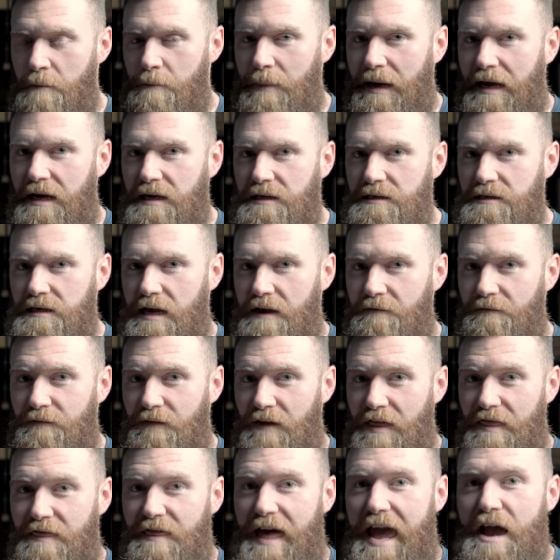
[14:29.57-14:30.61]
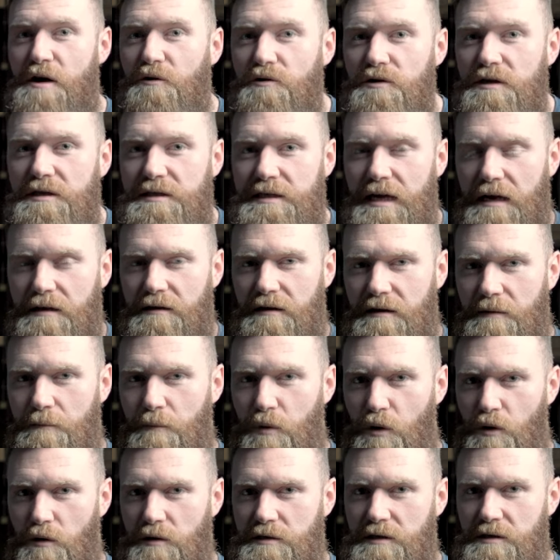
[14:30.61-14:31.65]
Because if they understand the
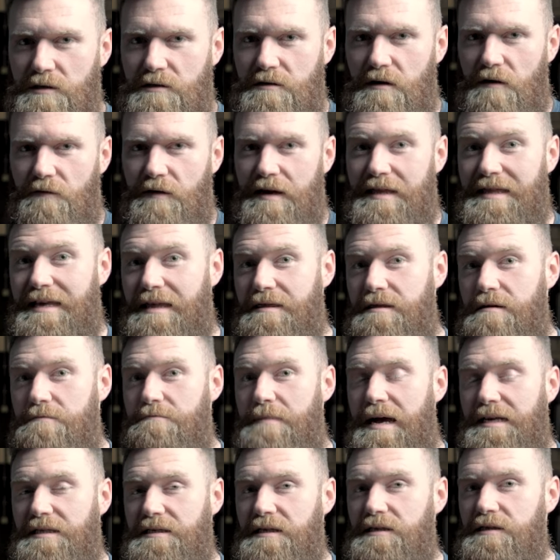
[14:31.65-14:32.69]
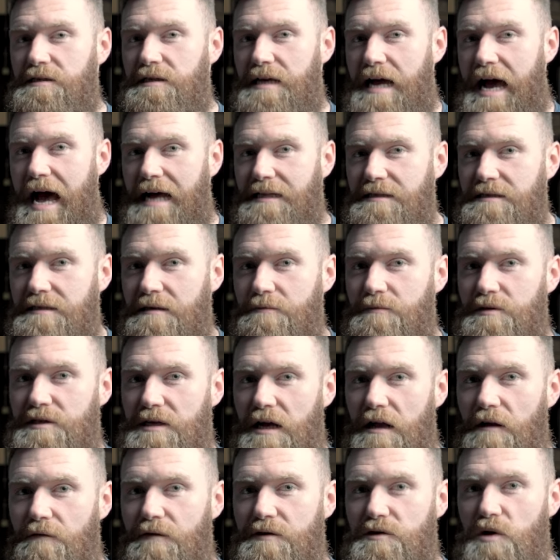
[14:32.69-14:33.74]
importance of it, then the message to Ant
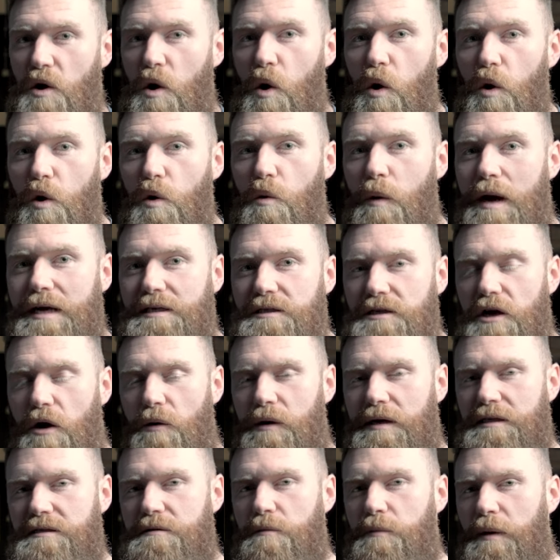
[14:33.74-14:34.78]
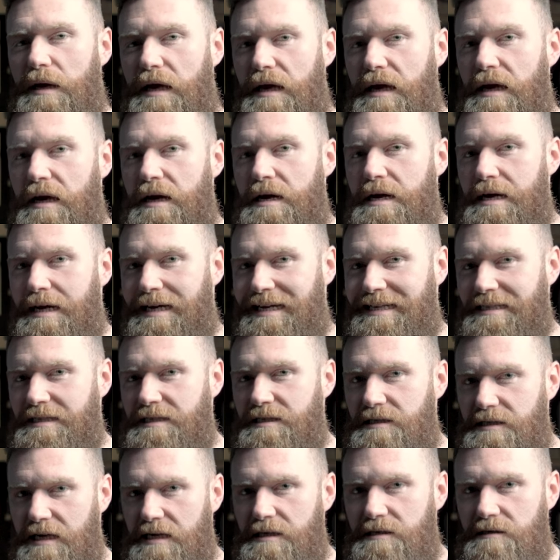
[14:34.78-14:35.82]
himself is always going to be
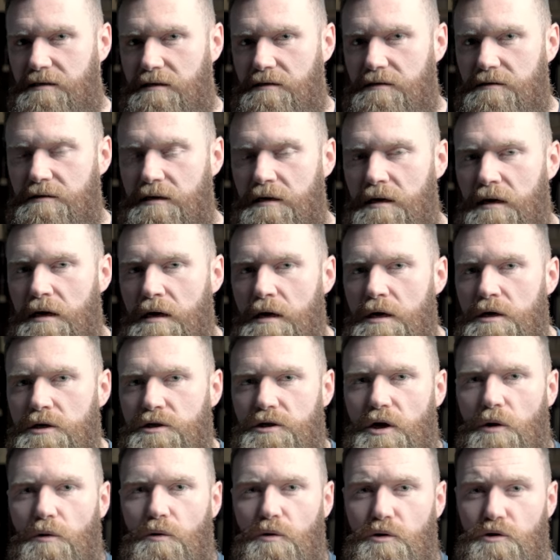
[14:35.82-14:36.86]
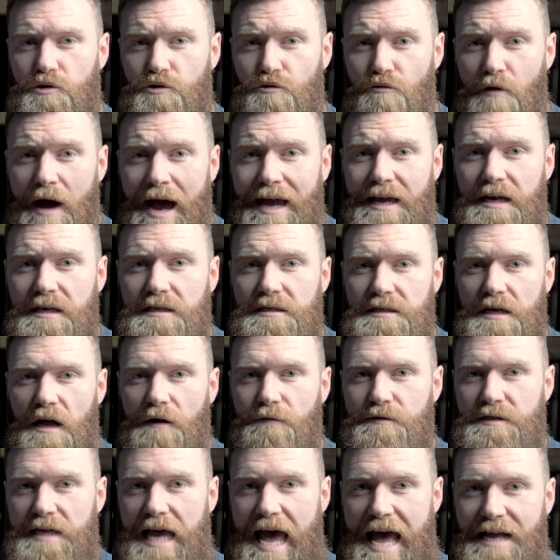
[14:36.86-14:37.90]
consistent. So try
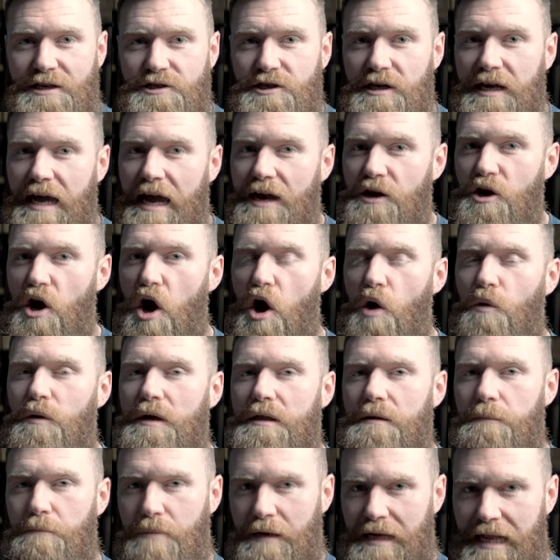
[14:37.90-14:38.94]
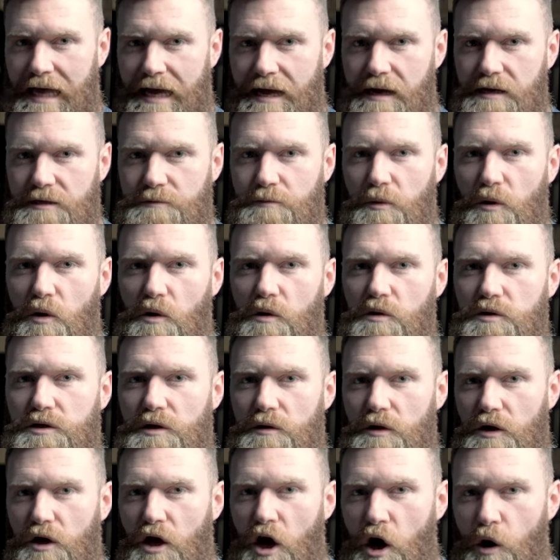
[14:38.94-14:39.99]
yourself to educate not only the players, but
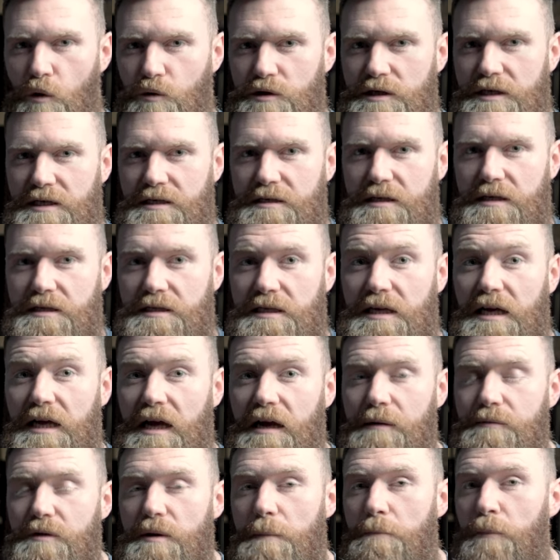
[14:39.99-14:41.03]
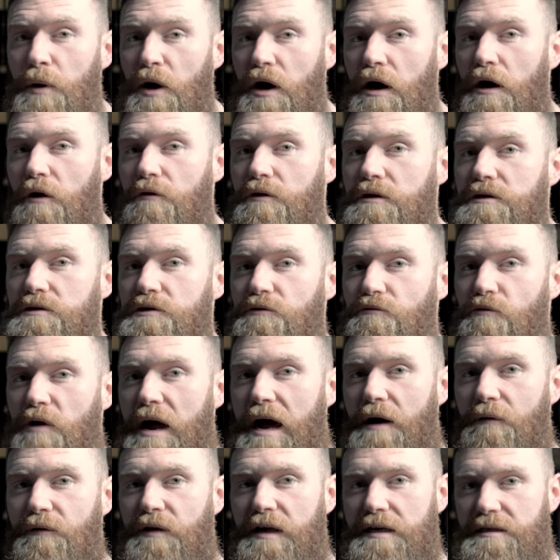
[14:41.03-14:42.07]
also the coaches, the team, the parents
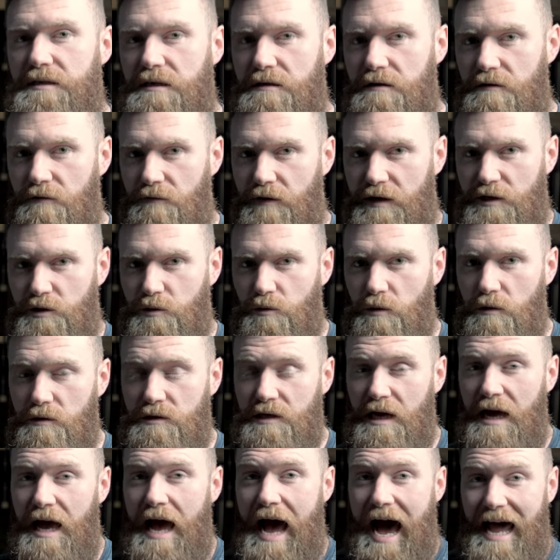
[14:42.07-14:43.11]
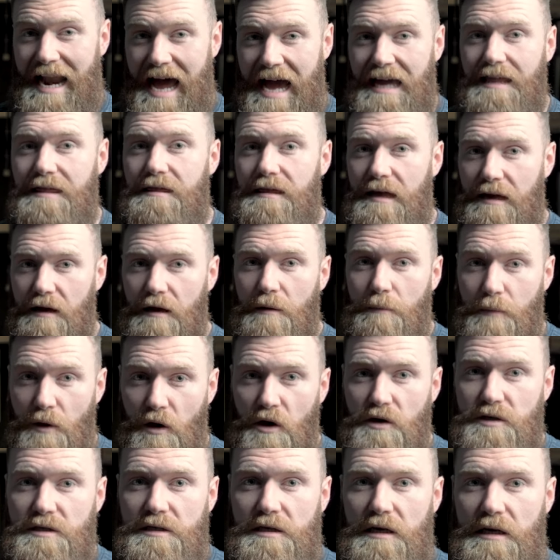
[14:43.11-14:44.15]
around these individuals. And I think
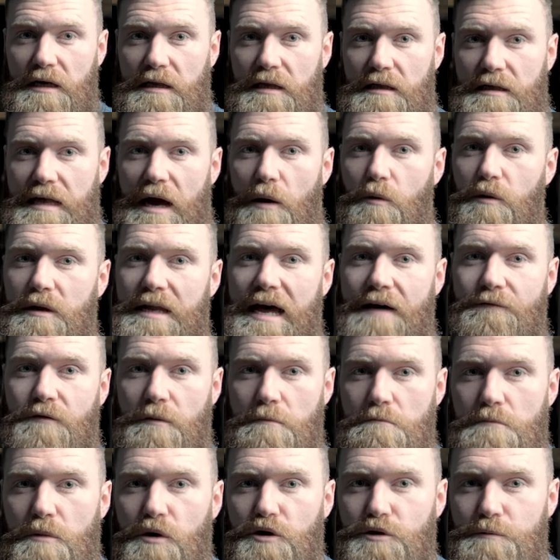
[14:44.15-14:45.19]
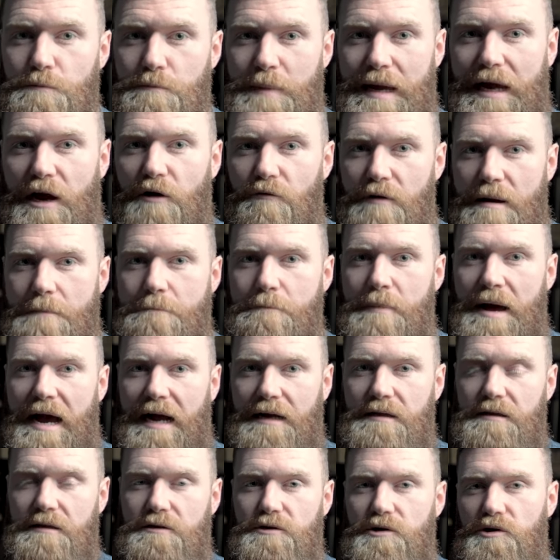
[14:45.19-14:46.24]
personally that that will have a much bigger
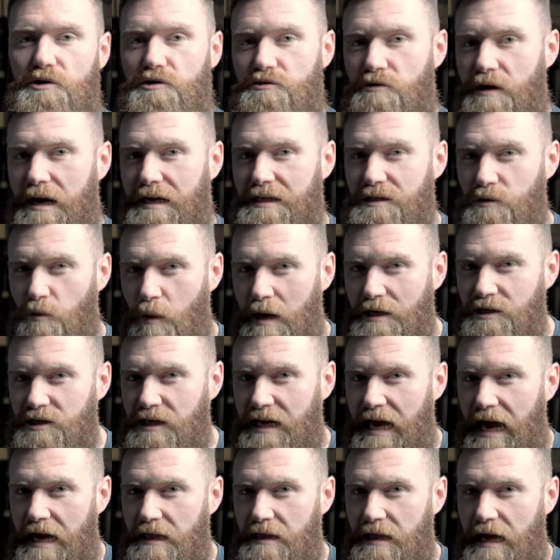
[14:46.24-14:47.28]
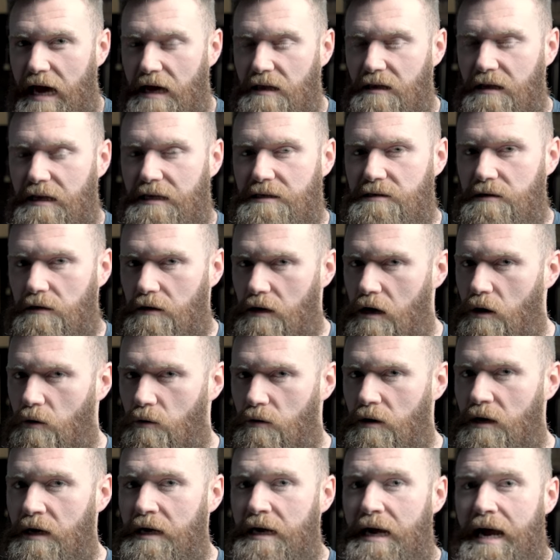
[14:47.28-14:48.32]
impact than just trying to educate the athletes
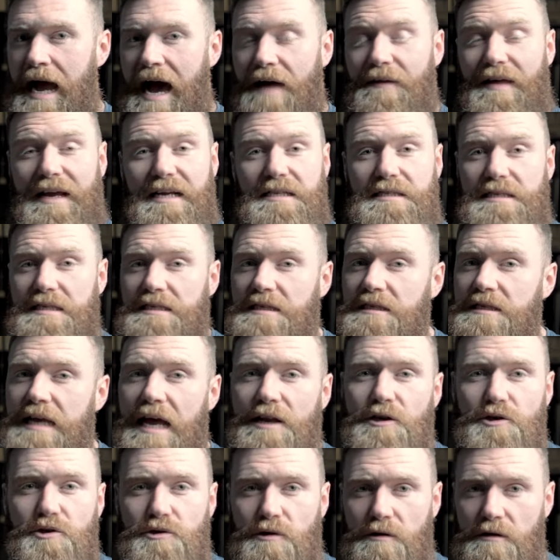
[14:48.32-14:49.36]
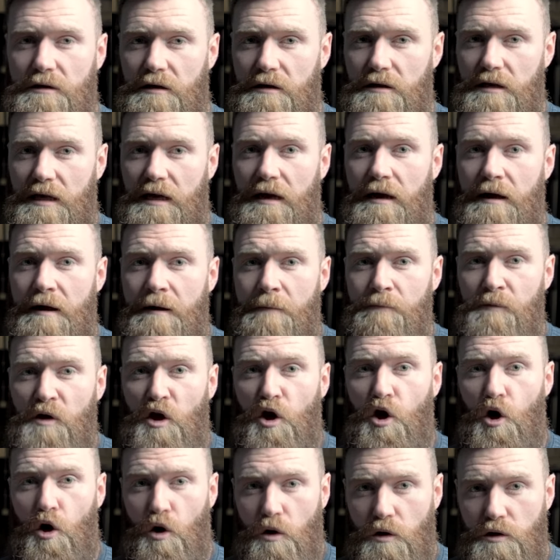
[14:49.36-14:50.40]
alone. I think it's essential that the
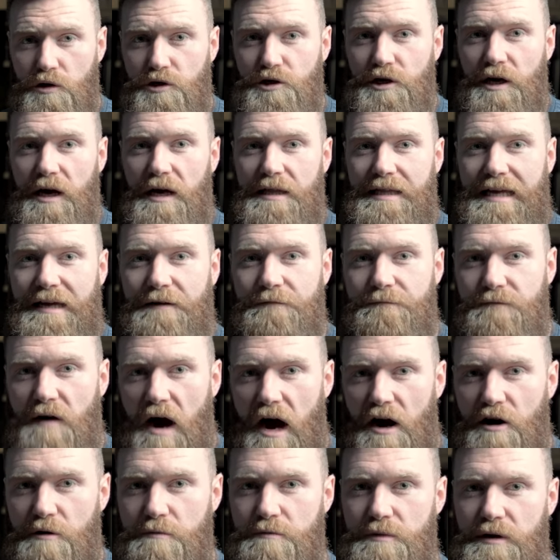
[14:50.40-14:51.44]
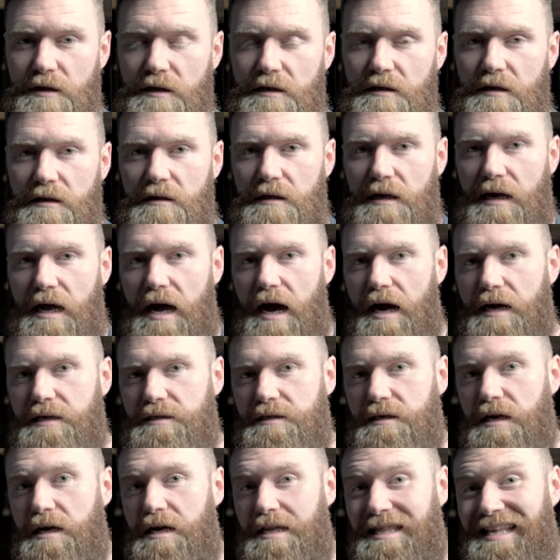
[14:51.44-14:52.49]
culture and the environment that the
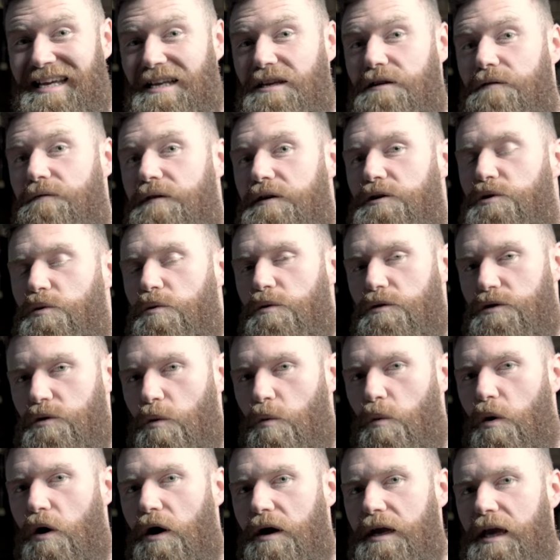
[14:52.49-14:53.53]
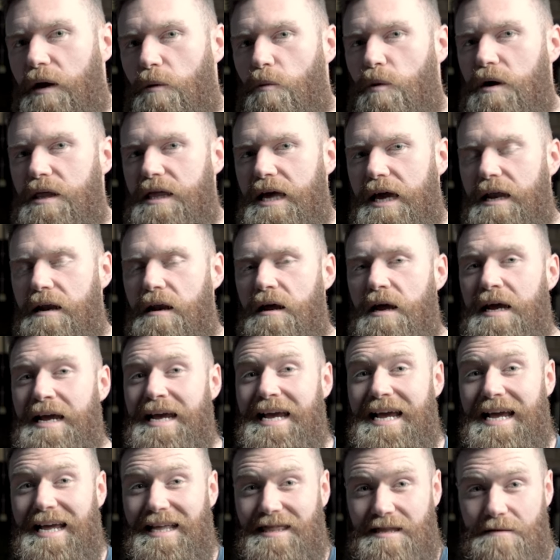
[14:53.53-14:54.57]
guys, the individuals are working within,
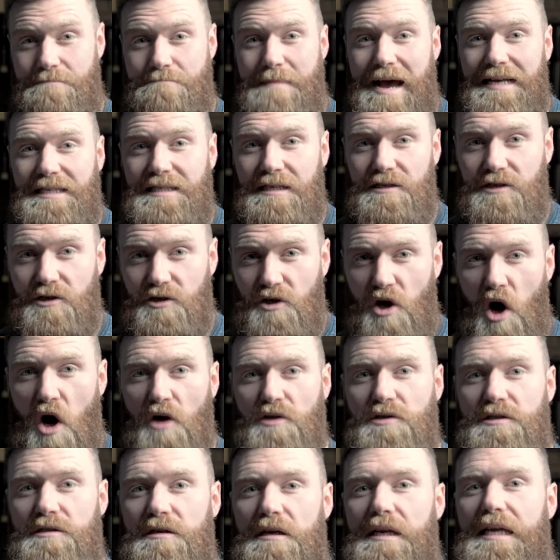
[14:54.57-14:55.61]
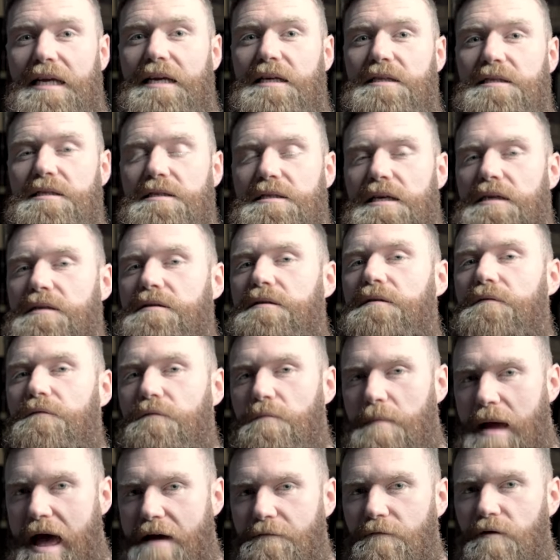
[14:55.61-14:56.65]
the message is constantly consistent
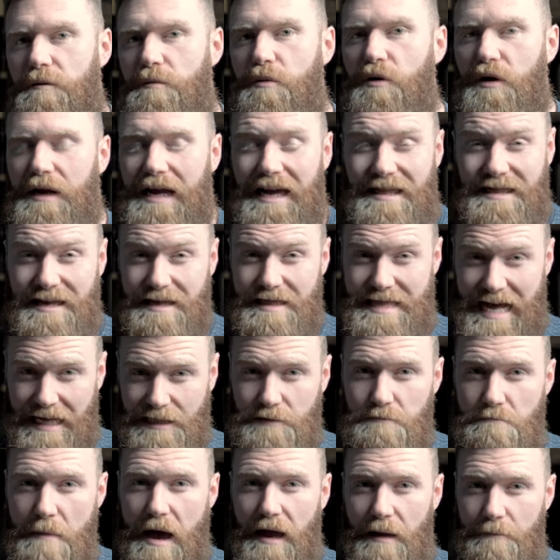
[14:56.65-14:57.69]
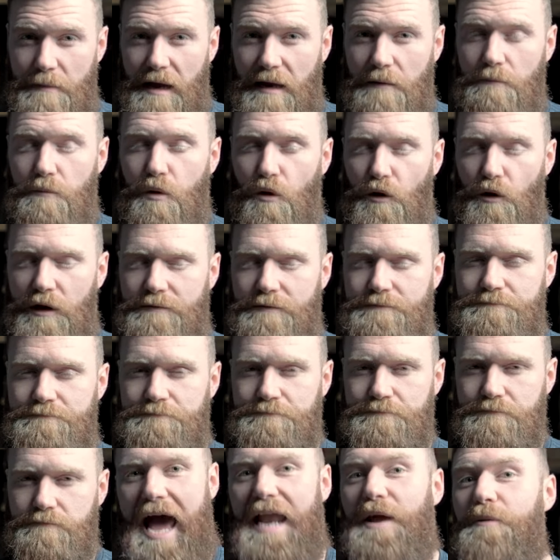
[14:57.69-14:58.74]
from everybody. I think that's my main point.
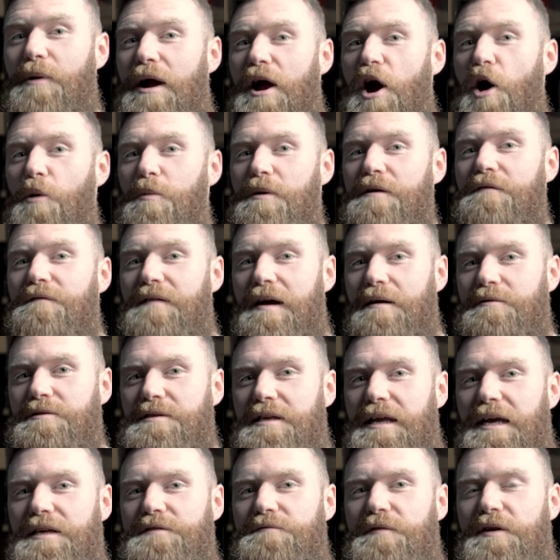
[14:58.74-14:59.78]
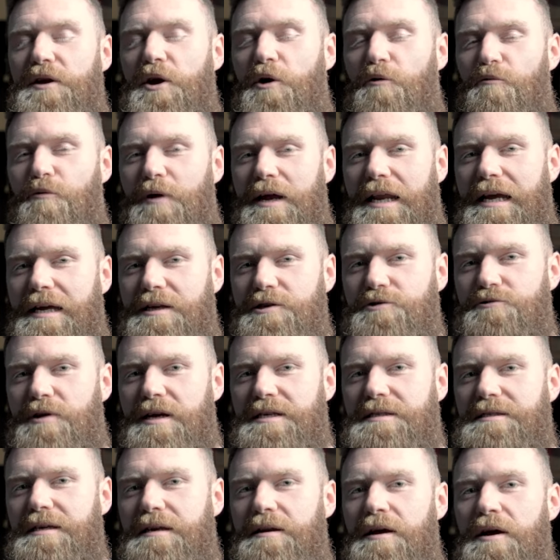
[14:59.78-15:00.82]
Anyway, I hope you found today's video really
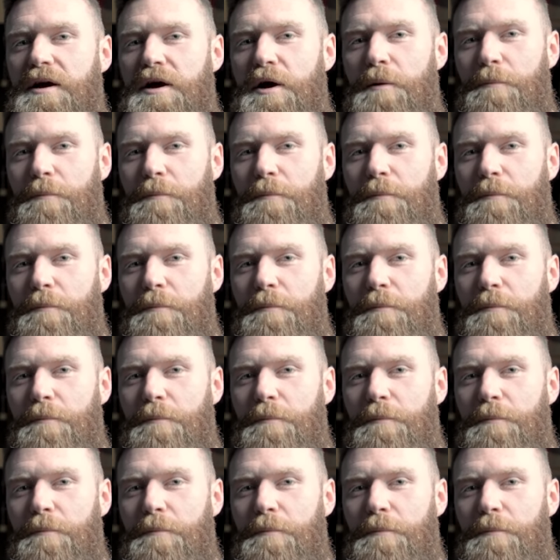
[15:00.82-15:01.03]
interesting.